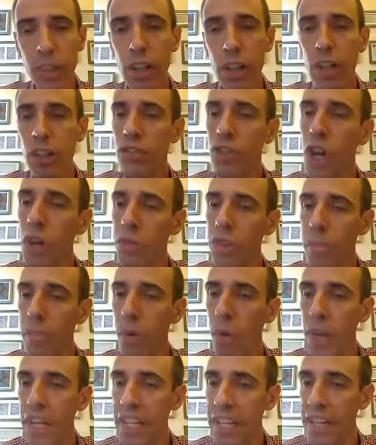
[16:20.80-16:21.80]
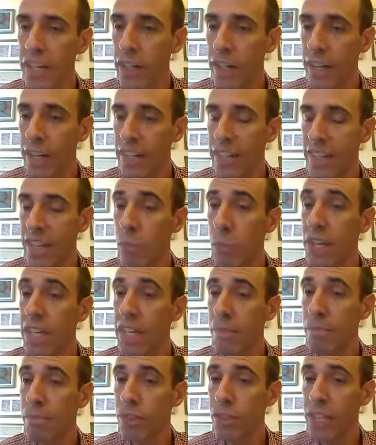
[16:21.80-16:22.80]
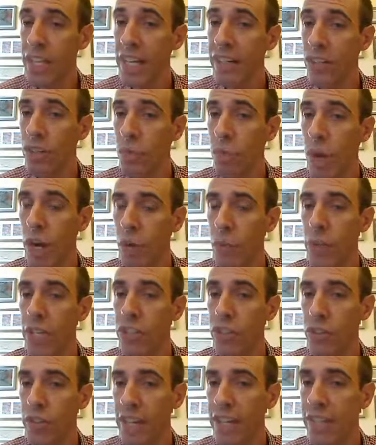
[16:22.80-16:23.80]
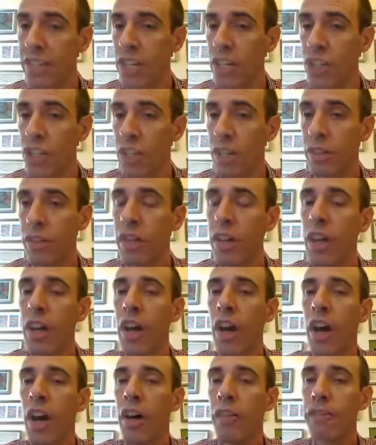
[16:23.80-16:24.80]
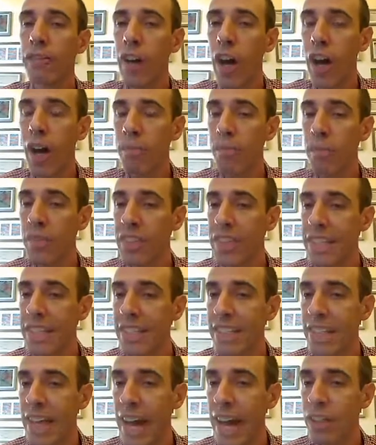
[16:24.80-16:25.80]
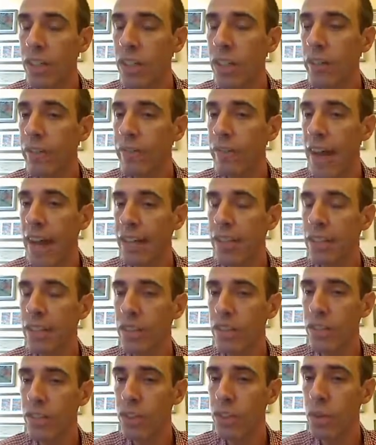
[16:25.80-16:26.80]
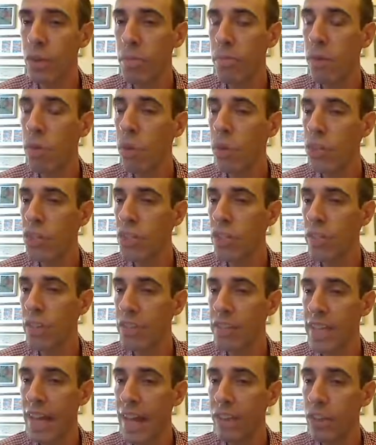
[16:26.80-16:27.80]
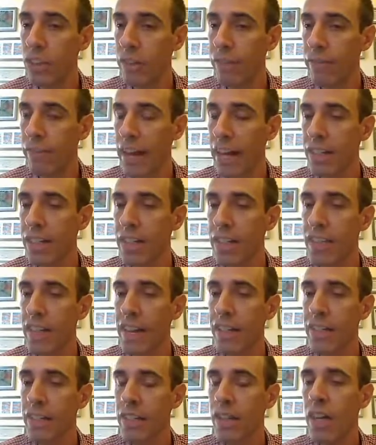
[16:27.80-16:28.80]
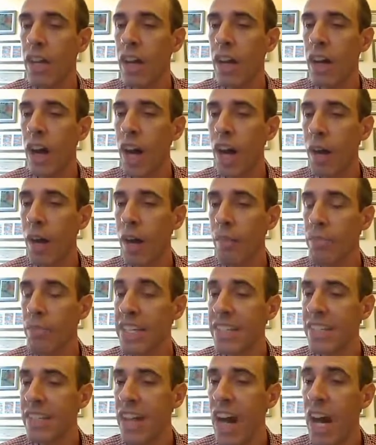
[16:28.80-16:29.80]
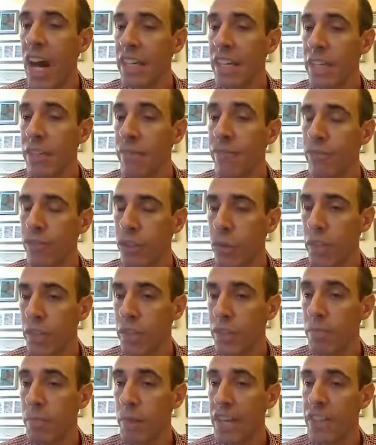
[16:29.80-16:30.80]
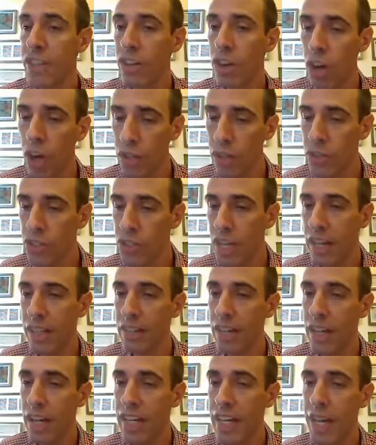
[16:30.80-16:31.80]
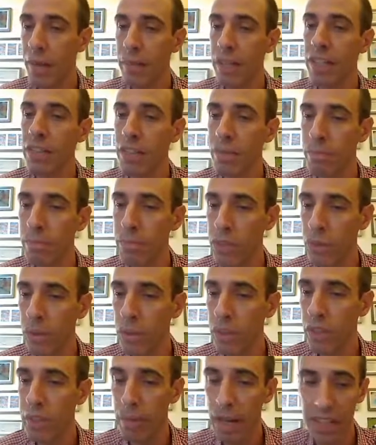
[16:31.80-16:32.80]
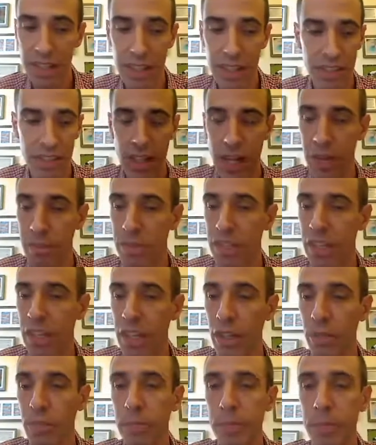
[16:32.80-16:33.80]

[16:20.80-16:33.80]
So the point here is that we can predict where we transition from the Sadler effect to a portion of the Sadler effect that is not influenced by the autogenic dynamics purely by this time scale.